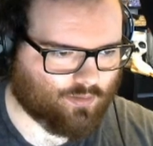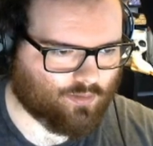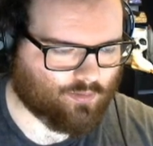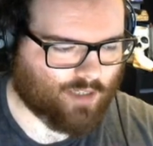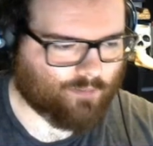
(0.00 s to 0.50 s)

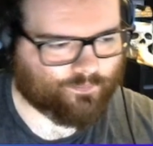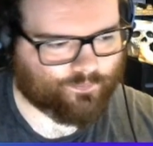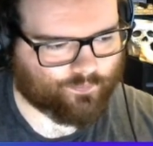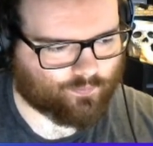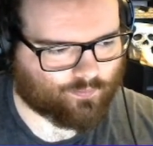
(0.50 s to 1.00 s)
Well,
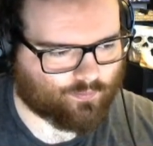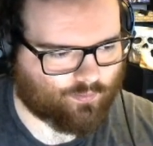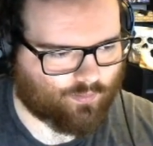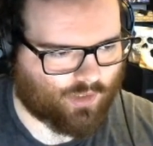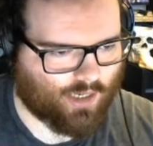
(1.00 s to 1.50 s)

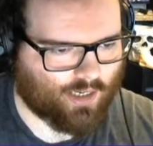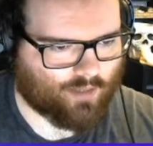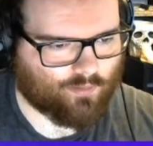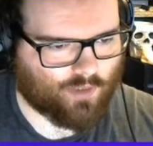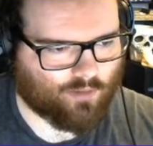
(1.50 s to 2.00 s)
okay.
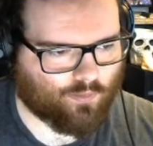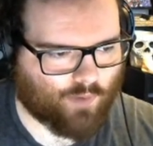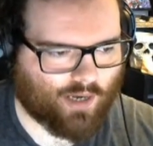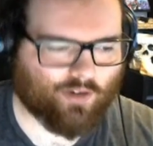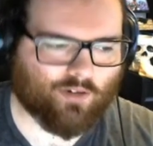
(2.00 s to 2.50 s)
Well,
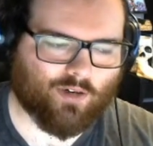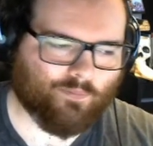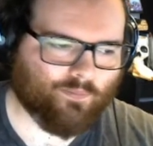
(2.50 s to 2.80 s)
y not all,